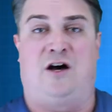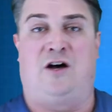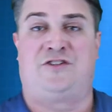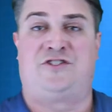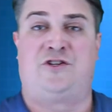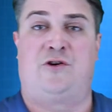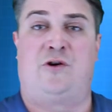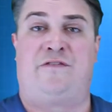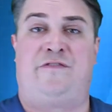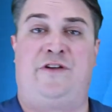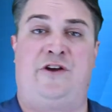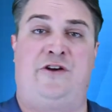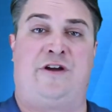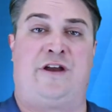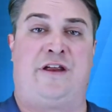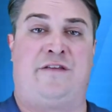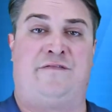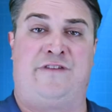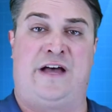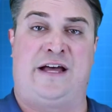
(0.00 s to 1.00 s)
Also, if you're
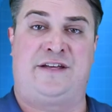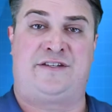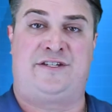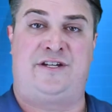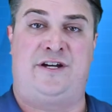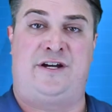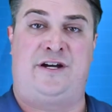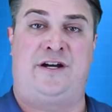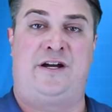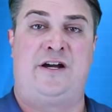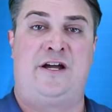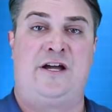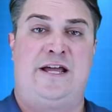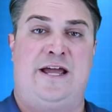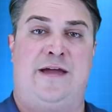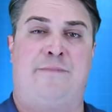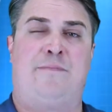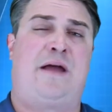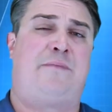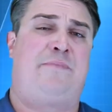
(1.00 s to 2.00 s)
an investor,
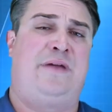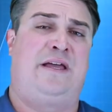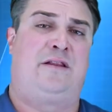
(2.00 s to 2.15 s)
it might